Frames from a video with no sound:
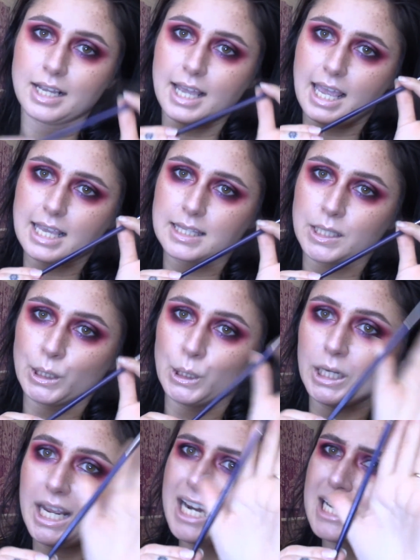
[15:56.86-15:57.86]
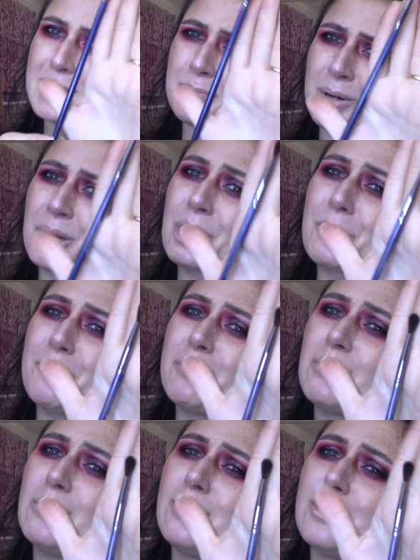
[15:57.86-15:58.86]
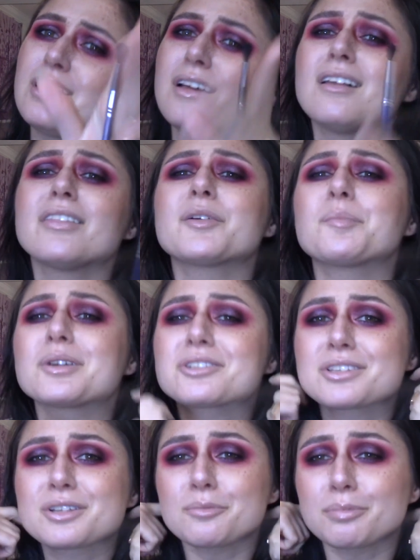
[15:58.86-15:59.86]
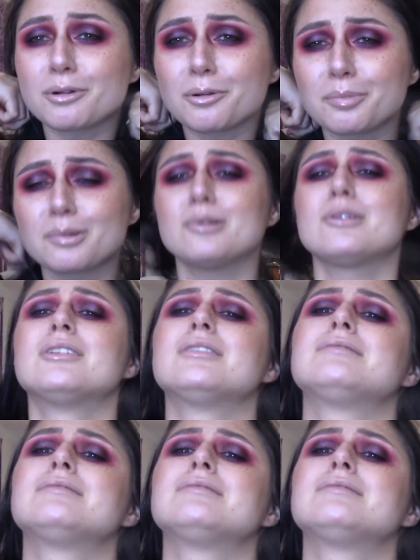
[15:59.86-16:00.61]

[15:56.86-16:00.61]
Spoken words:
It's good. And it's purple. All their brushes are purple.